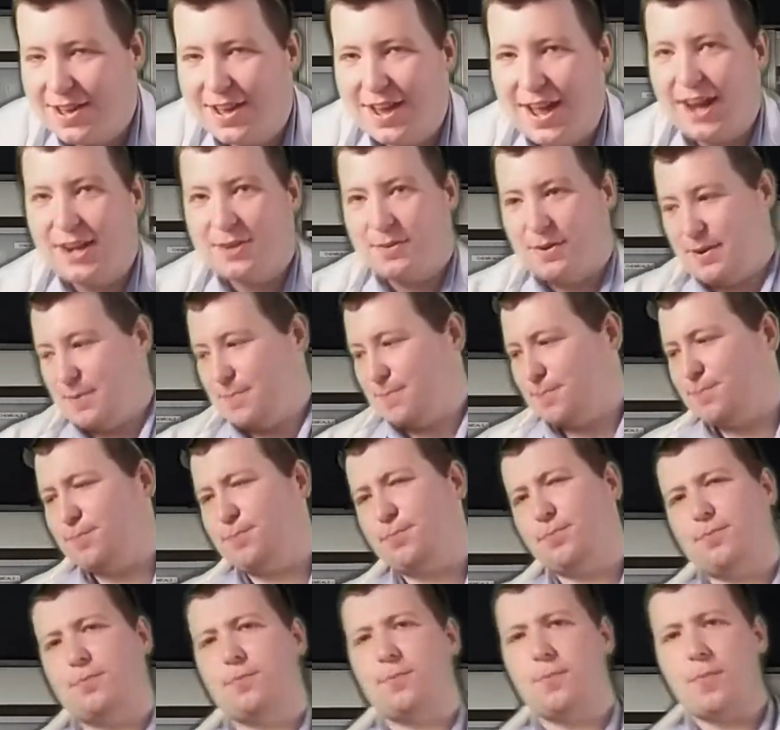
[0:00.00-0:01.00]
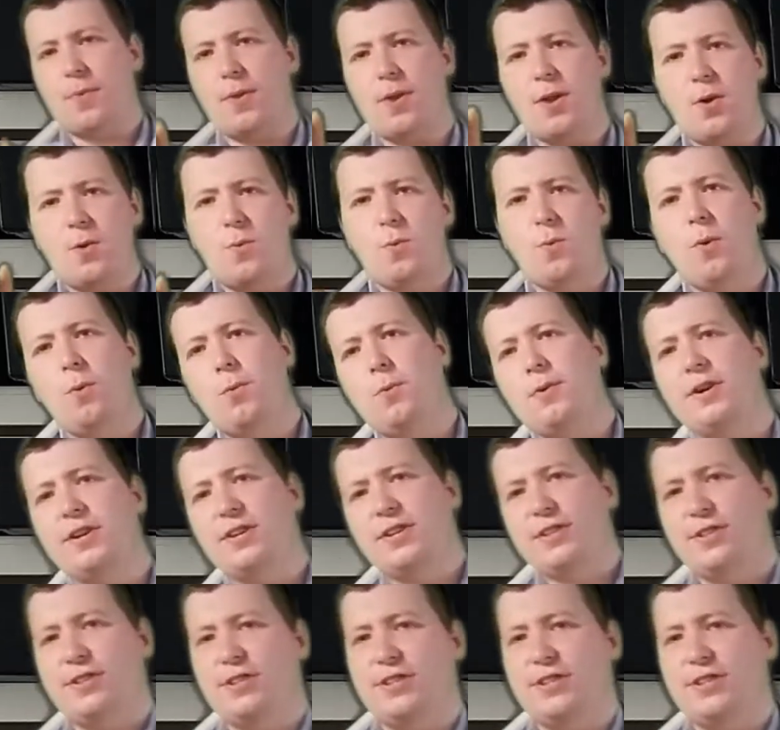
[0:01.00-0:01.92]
Anyway, what we're going to do